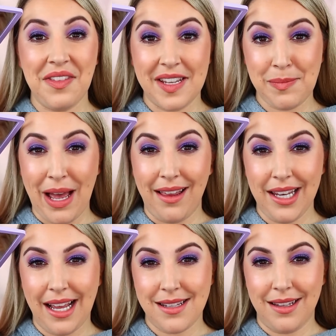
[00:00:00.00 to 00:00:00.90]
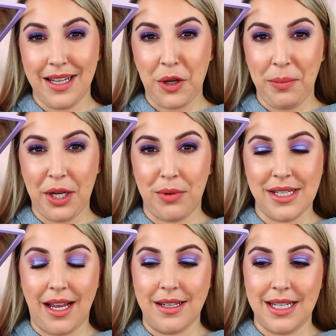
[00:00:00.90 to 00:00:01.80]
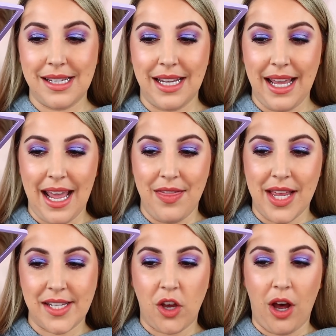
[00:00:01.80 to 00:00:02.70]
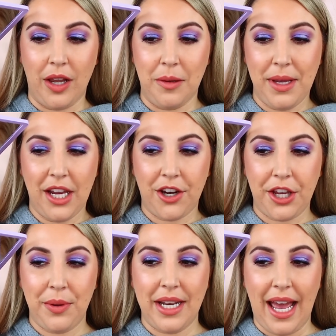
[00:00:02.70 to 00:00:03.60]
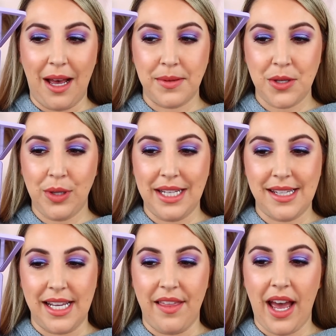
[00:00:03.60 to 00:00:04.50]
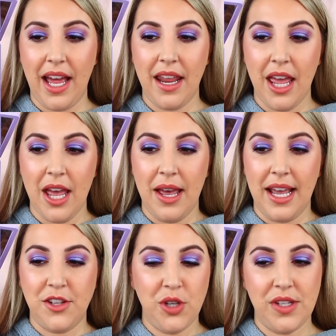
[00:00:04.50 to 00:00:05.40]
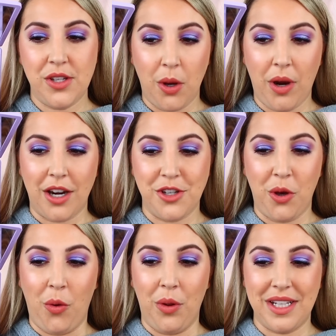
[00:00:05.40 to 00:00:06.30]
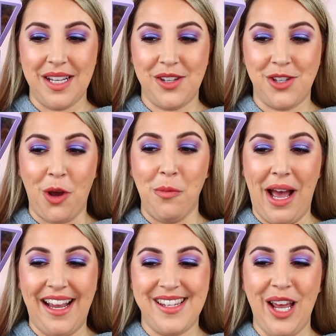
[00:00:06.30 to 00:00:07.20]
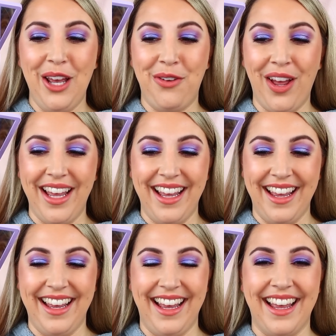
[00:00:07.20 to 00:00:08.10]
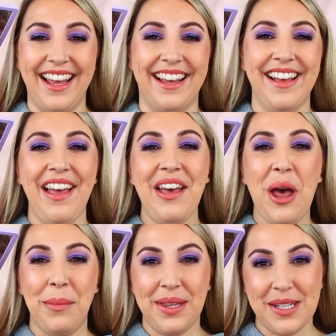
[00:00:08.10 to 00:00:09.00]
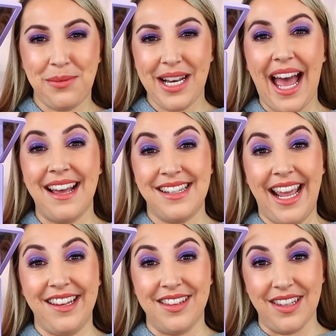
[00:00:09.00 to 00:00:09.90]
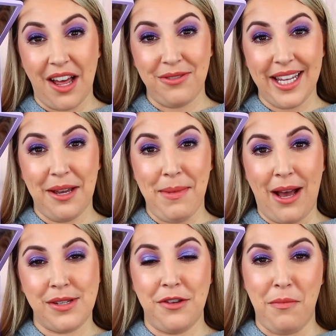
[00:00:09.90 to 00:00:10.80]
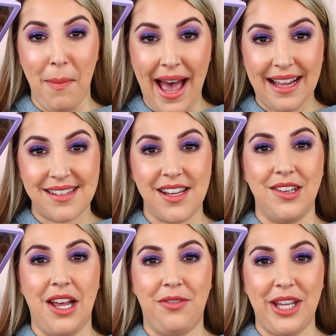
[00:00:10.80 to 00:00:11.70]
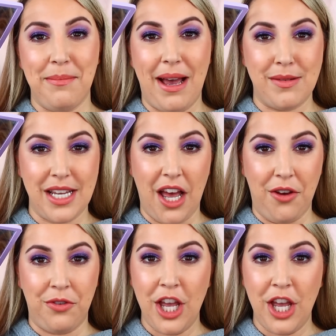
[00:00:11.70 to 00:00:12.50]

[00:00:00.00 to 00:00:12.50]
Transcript: This palette has a little bit of redundancy in this column here. You can absolutely see that. It's just so hard to hold because it's so massive. But this one has a lovely amount of mattes, a lovely amount of